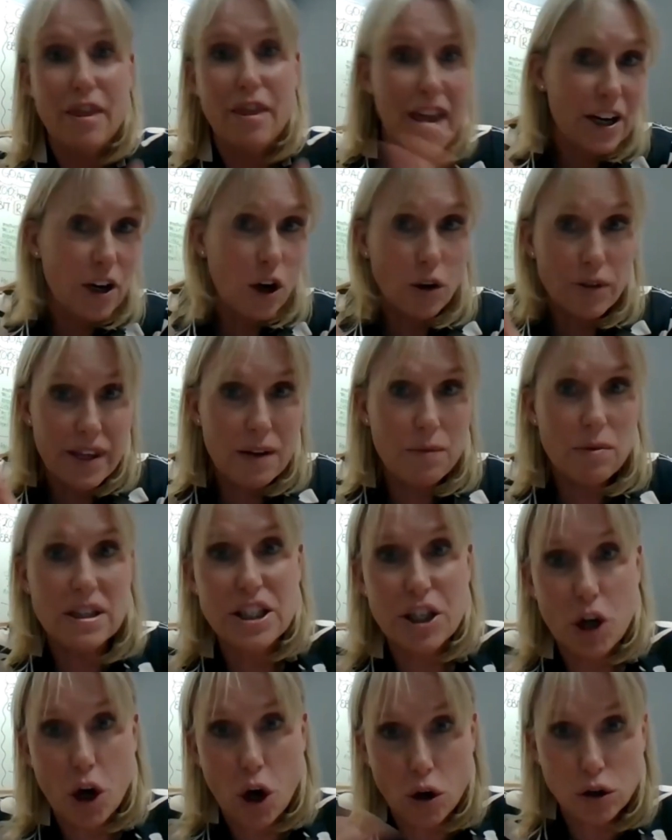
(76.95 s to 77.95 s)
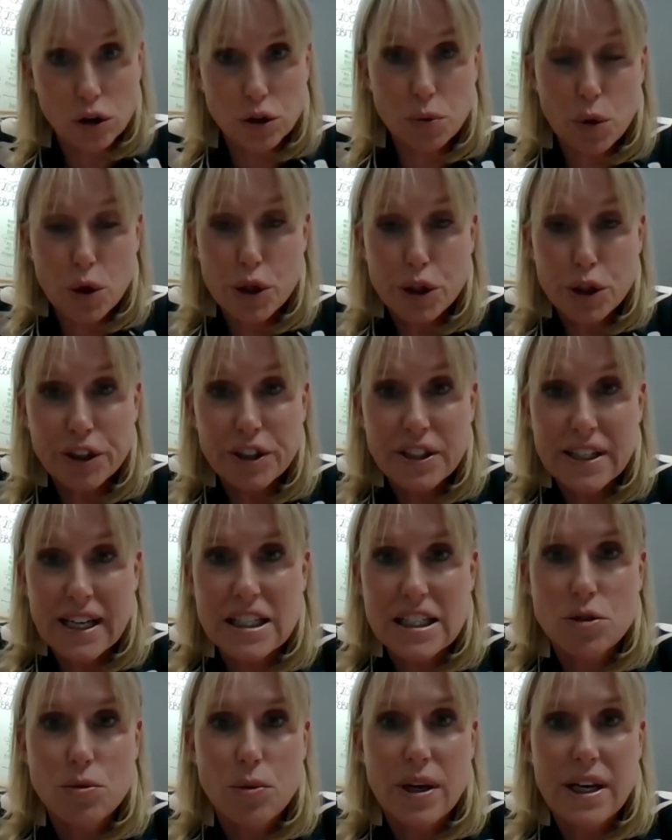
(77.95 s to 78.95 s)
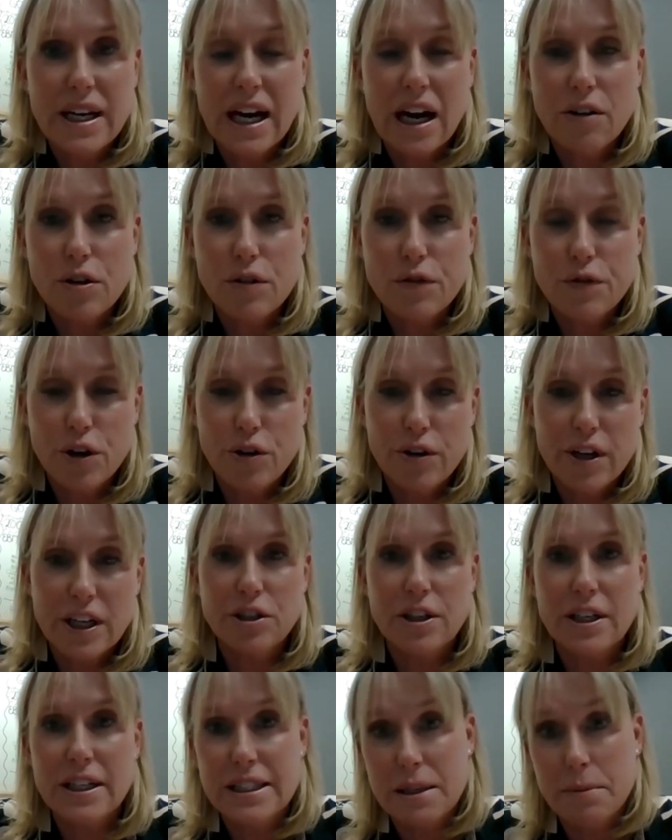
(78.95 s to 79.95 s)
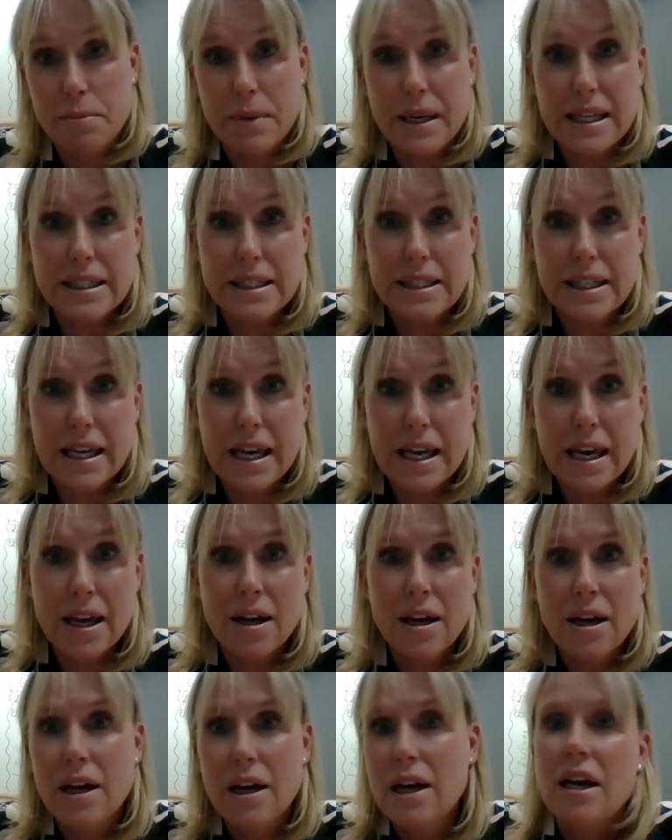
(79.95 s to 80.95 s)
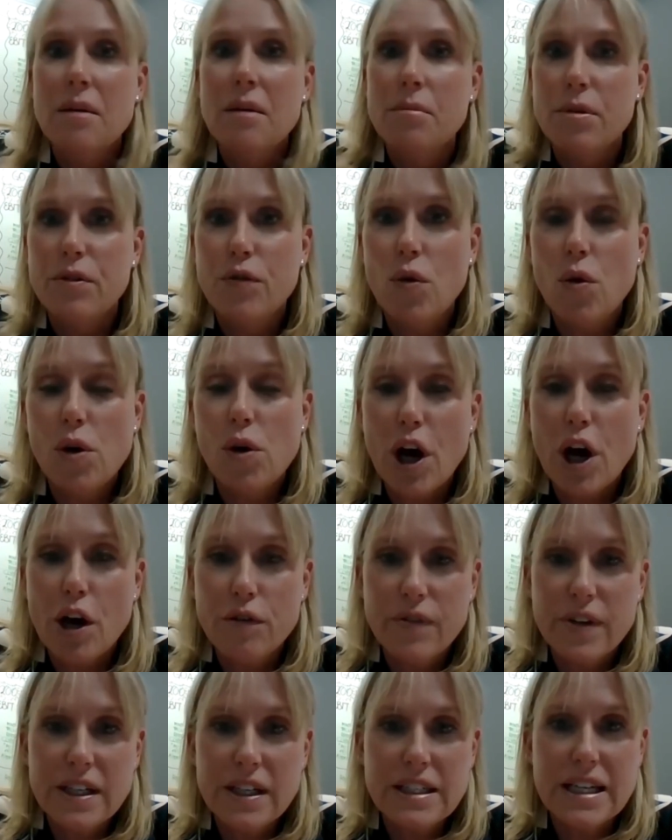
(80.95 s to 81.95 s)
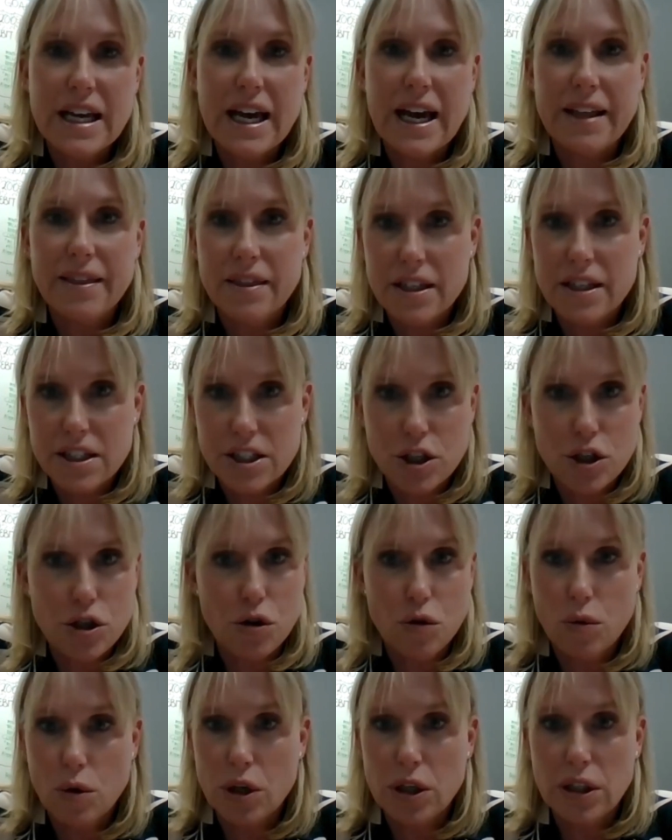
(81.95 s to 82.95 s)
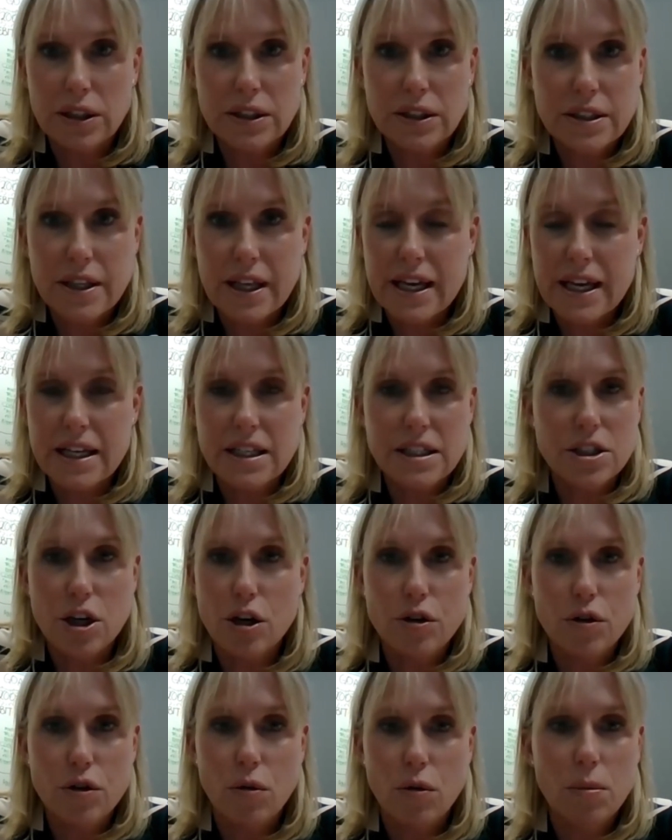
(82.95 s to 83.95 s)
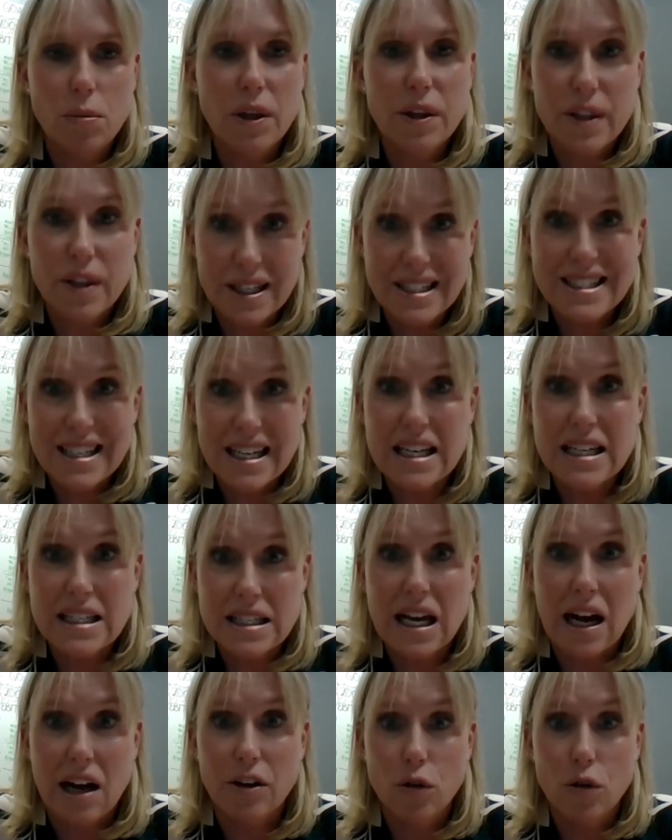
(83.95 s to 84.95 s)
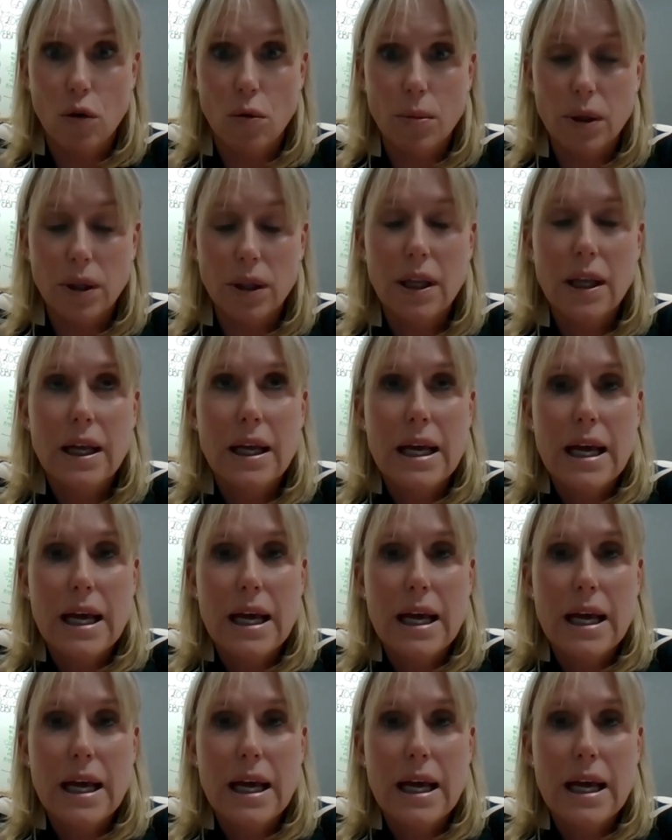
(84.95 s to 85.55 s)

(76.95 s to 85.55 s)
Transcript: There was an old world, as we now referring to it as a BC, before COVID, and this new world. There is no normal. This is our normal.